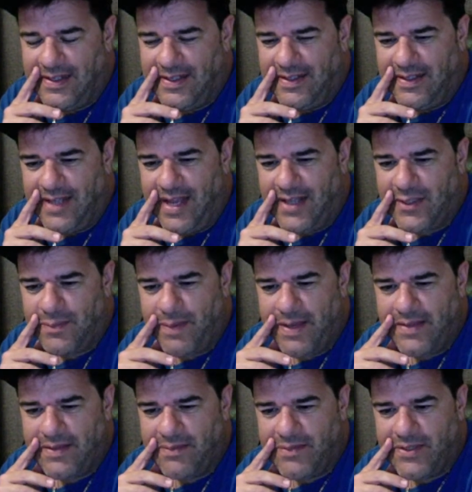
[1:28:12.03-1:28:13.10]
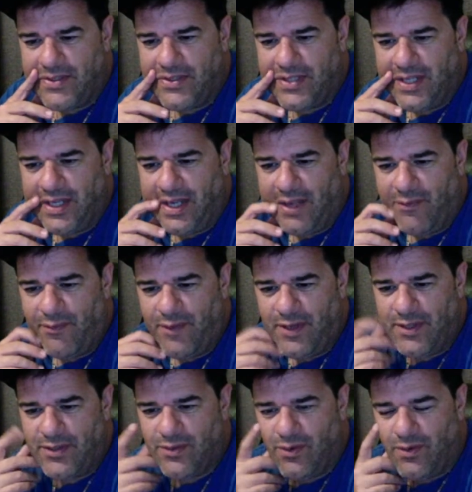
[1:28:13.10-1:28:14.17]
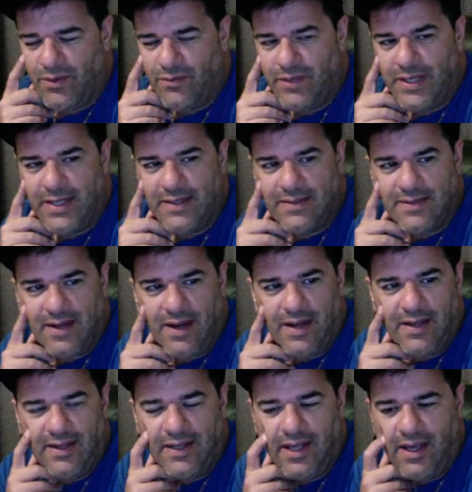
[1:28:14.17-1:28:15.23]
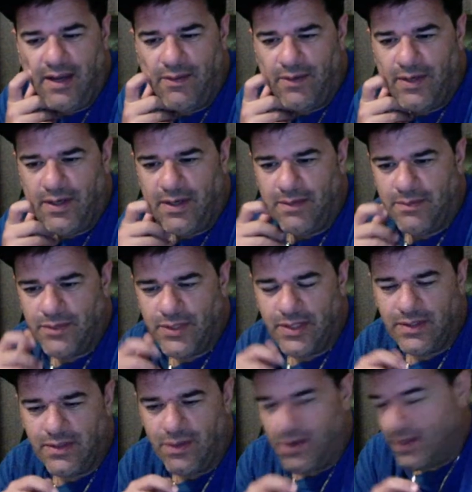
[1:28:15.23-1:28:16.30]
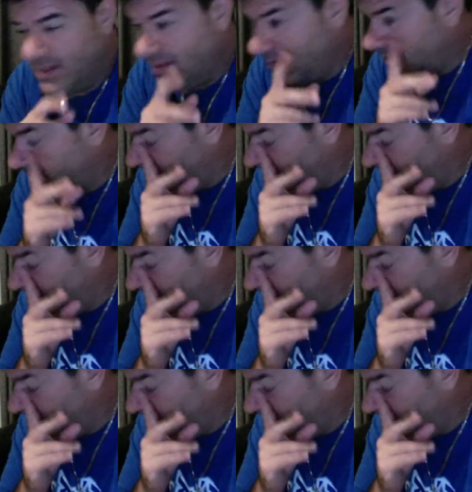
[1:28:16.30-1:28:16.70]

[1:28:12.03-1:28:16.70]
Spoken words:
Yeah, Space, I'm just chilling. I finished all the readings earlier. Now we're shit talking.